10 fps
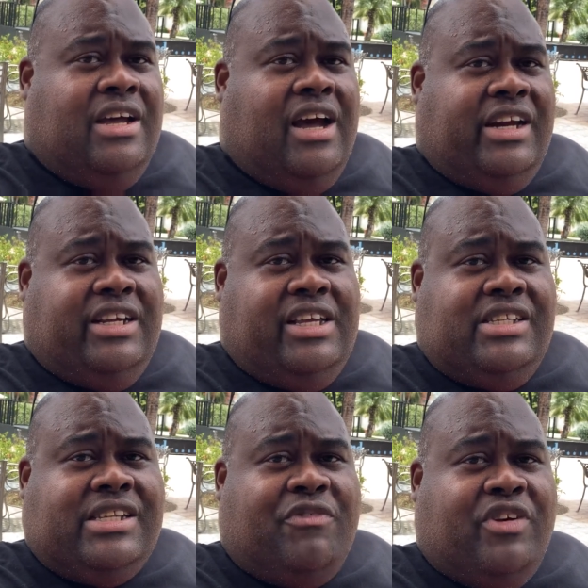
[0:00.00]
and the
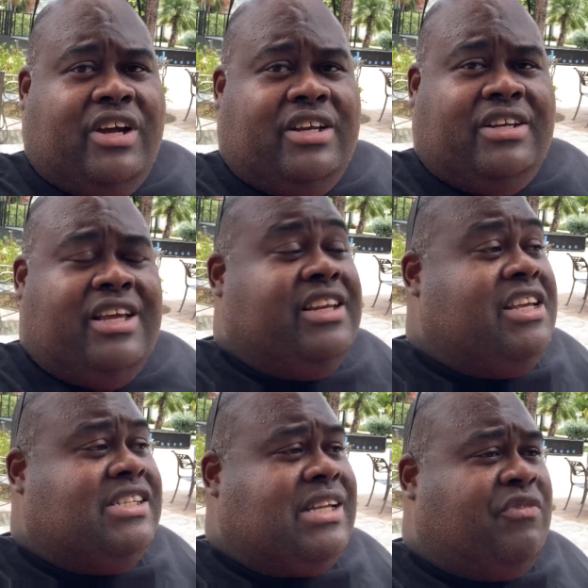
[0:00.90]
East African, in the
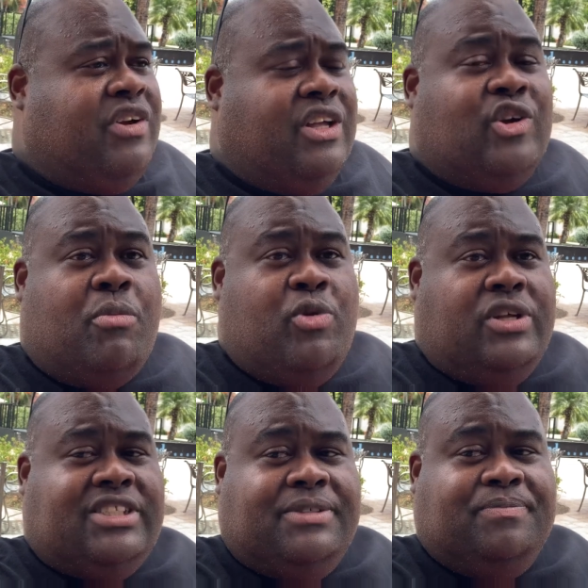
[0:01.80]
East African
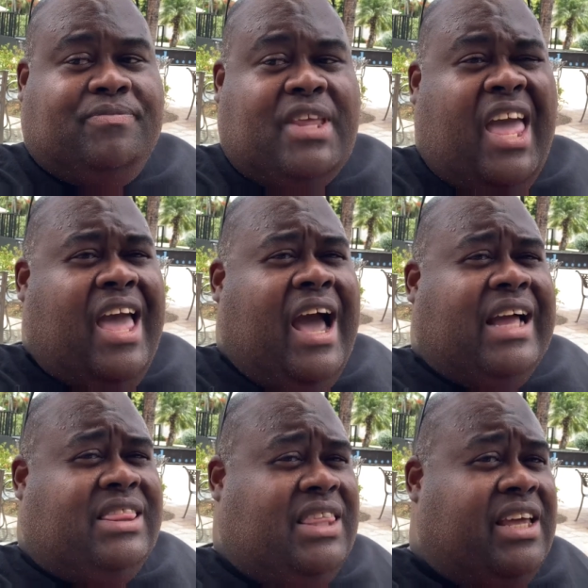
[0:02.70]
community.
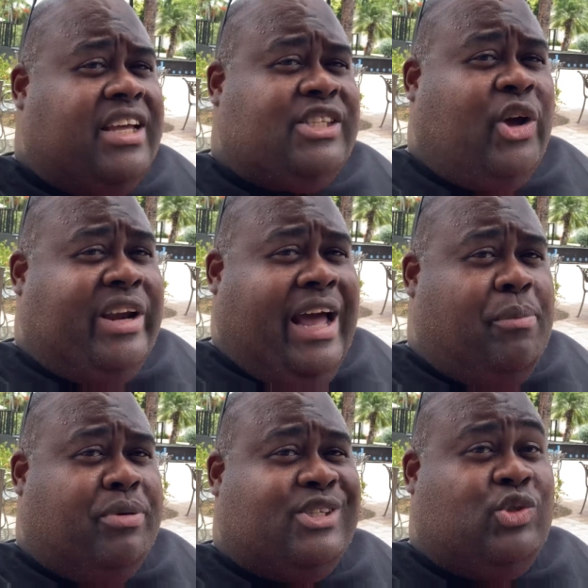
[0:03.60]
I think it's going to
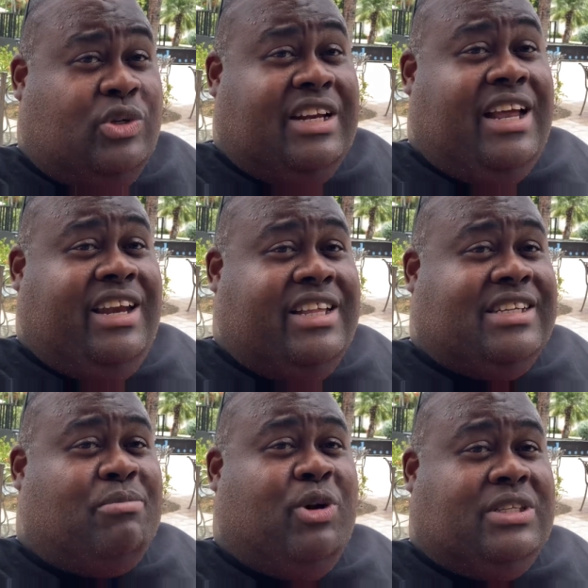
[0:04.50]
happen sooner than
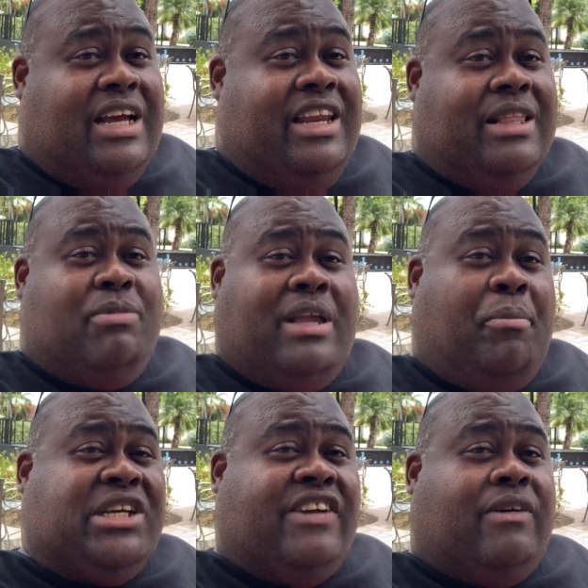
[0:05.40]
later, but a little bit of
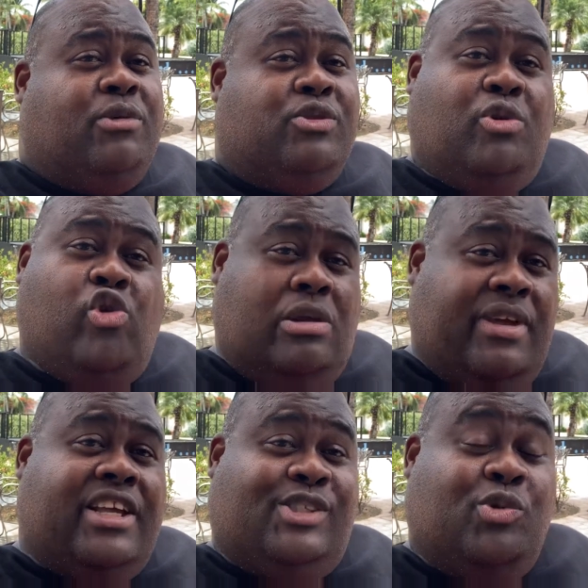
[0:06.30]
pressure from us will only
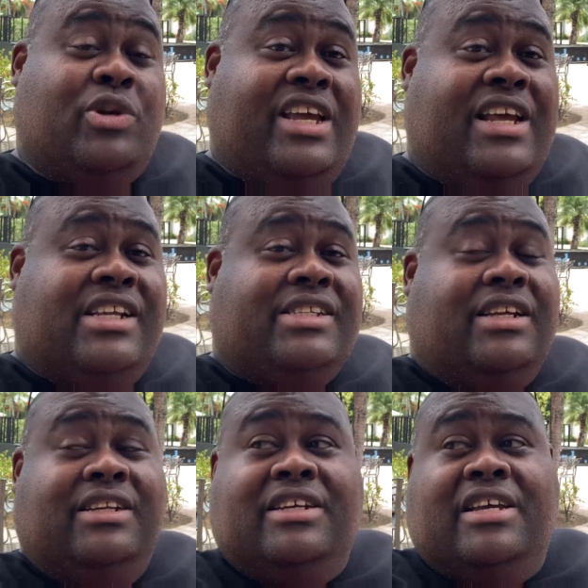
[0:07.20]
make it sooner. You
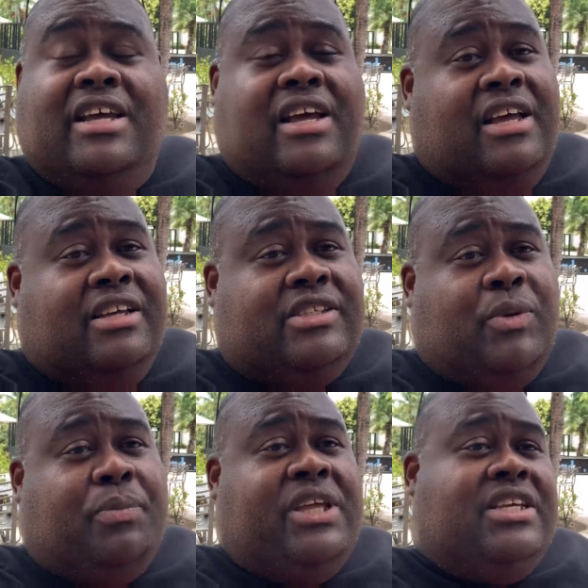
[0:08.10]
understand? So
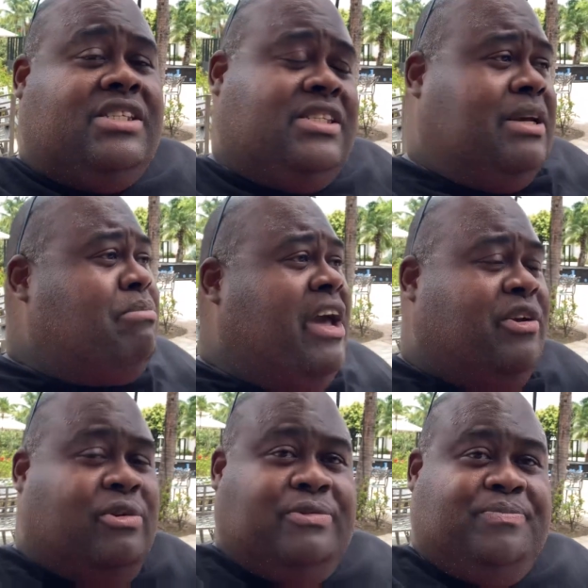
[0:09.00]
please, I beg you